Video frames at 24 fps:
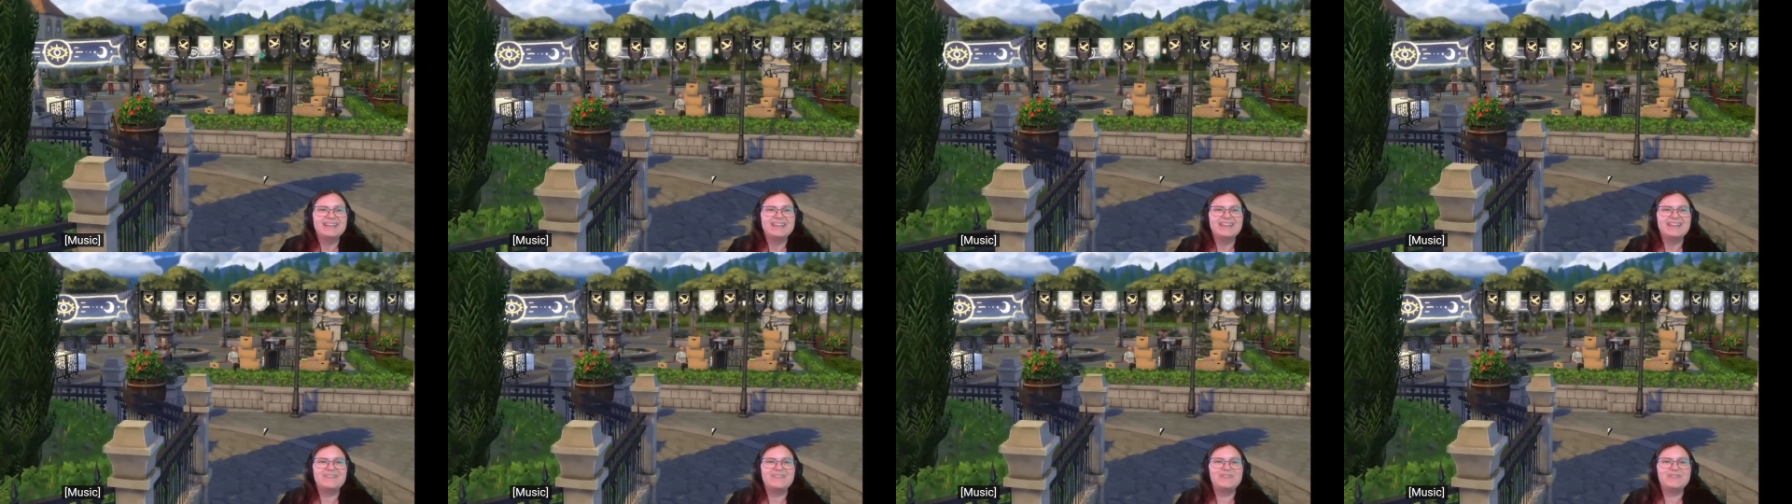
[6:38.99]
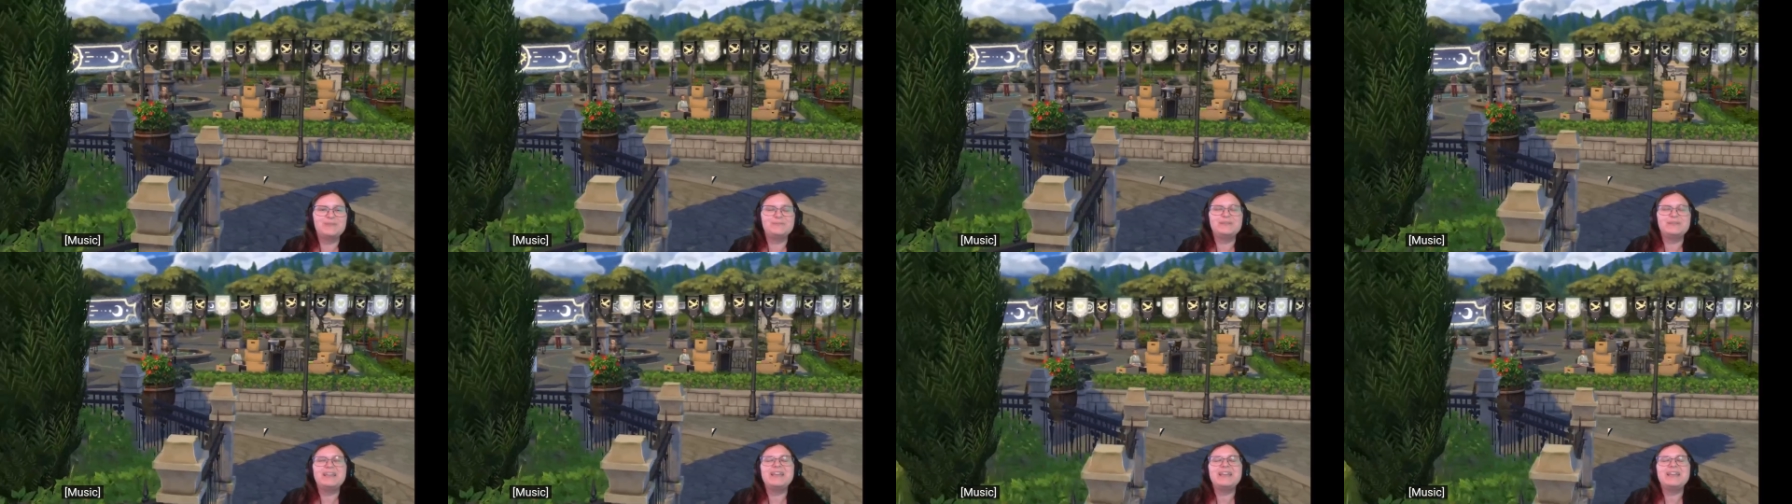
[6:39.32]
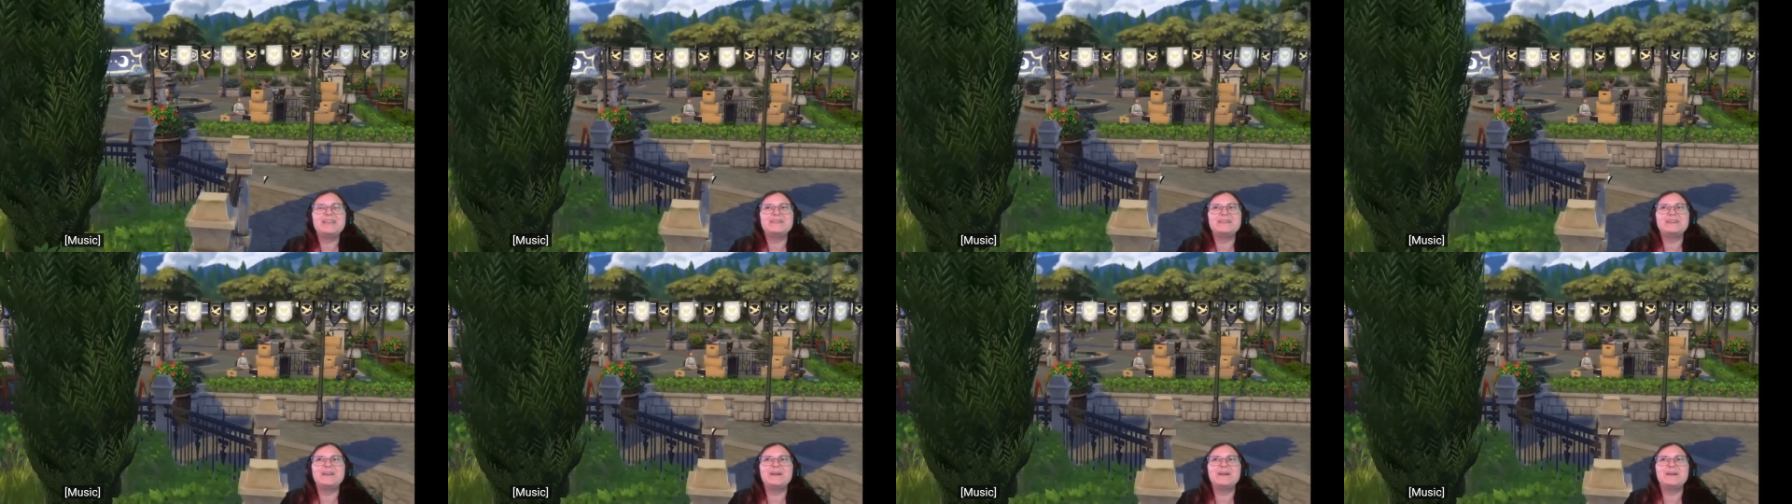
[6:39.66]
If you
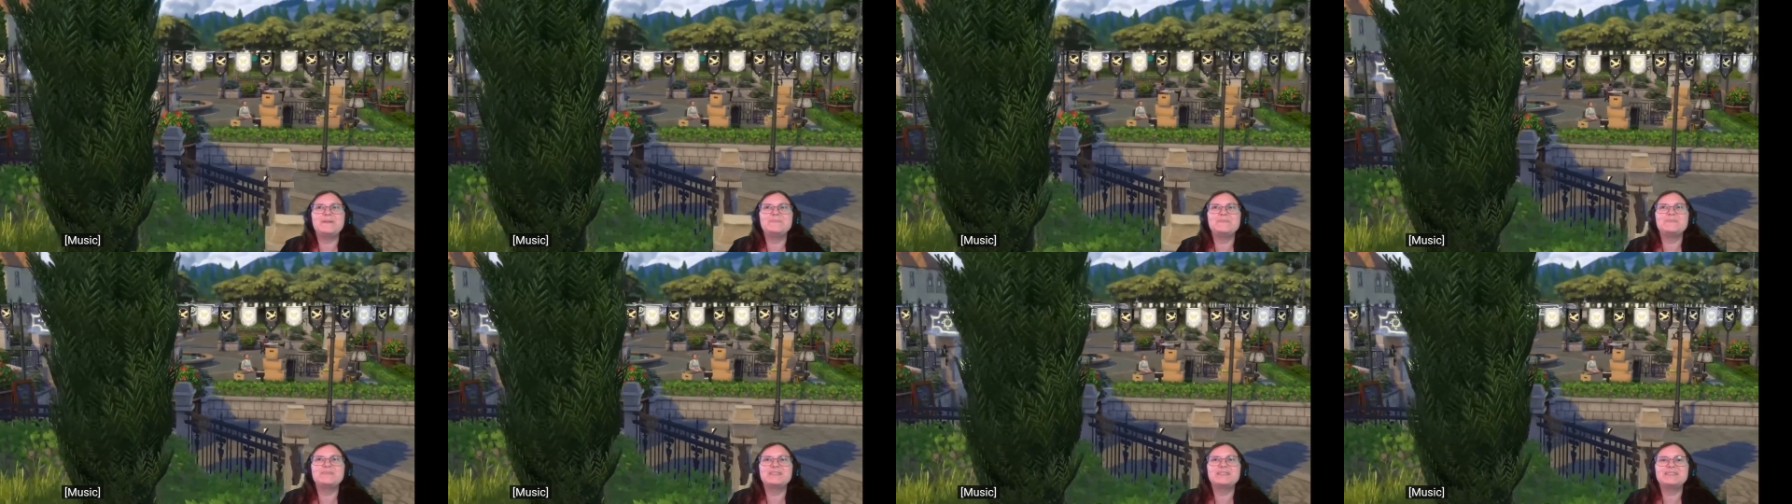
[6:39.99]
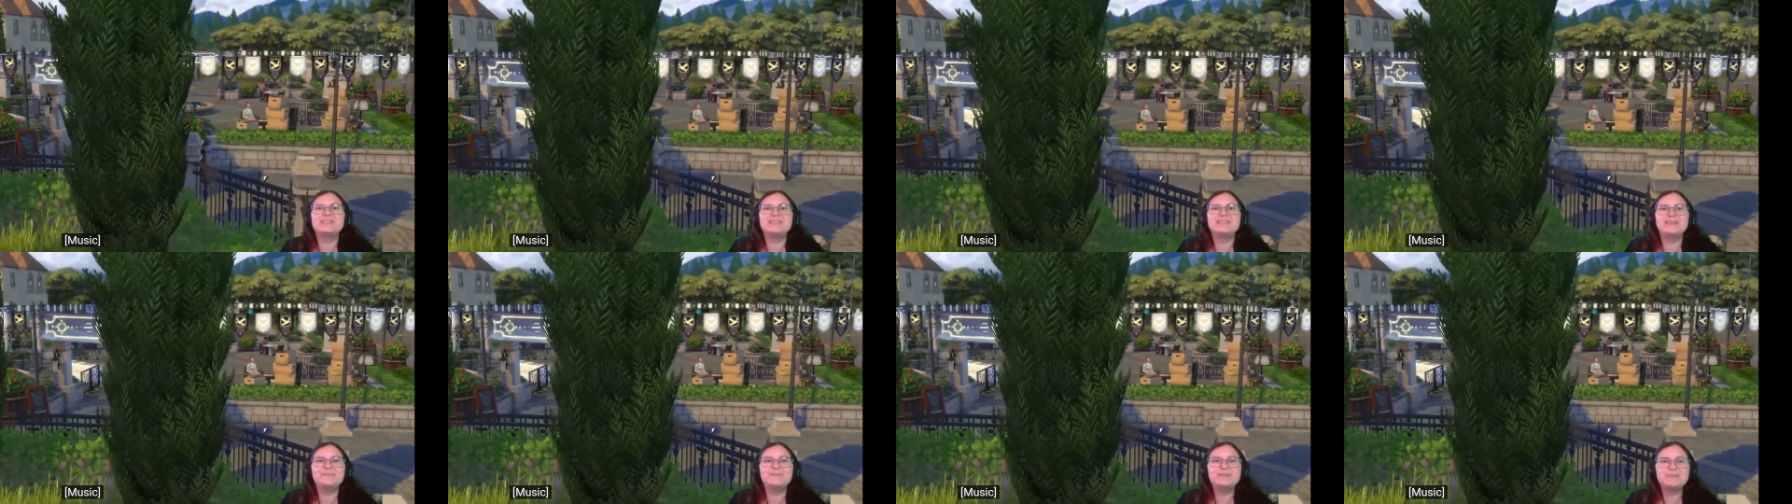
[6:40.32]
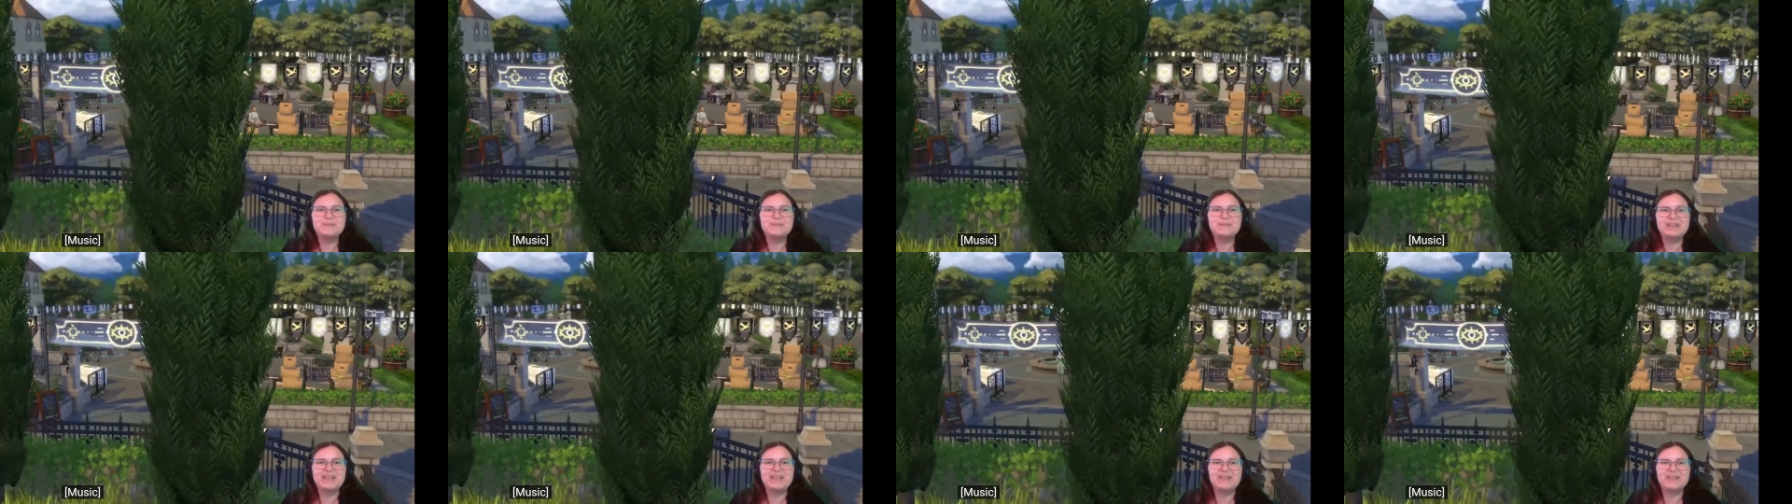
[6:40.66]
played um, Sims
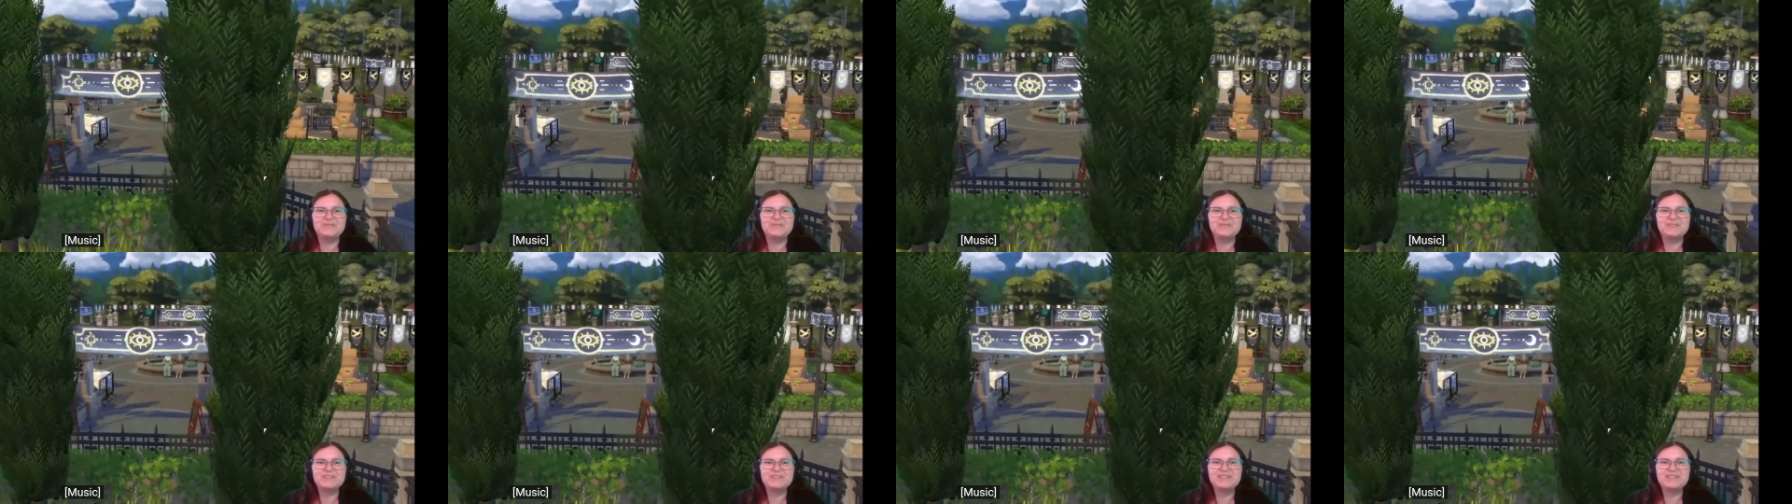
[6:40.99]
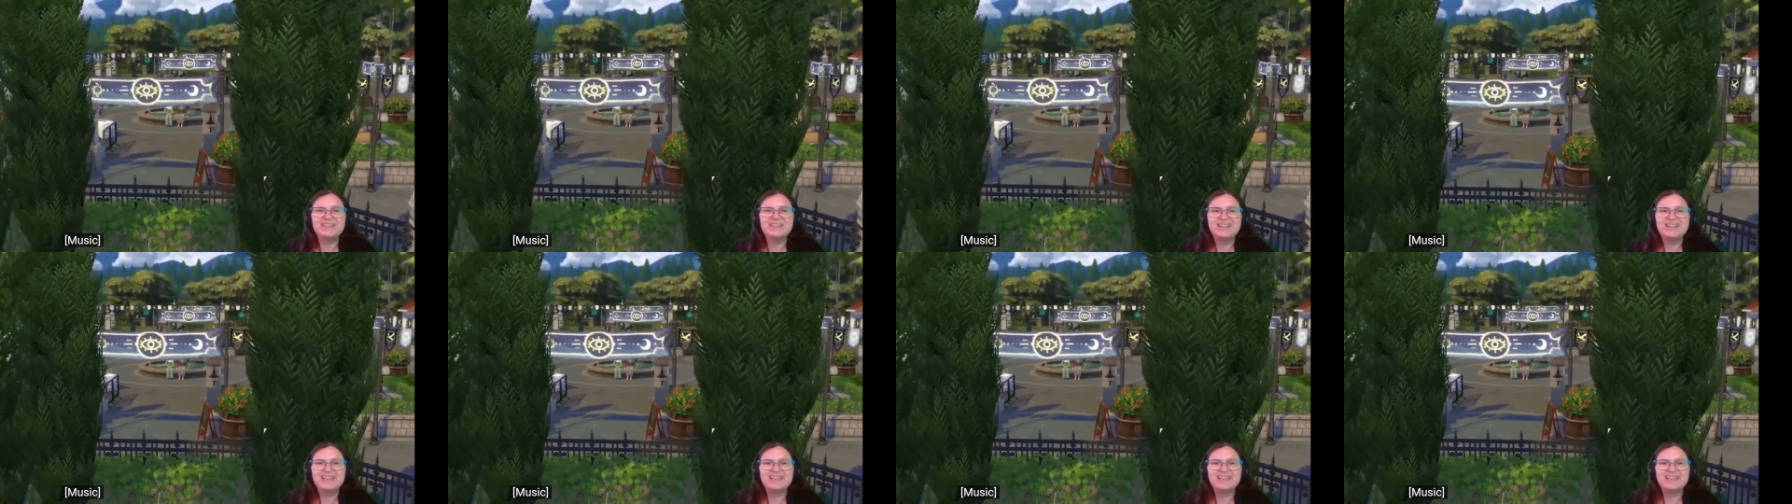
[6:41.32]
Medieval,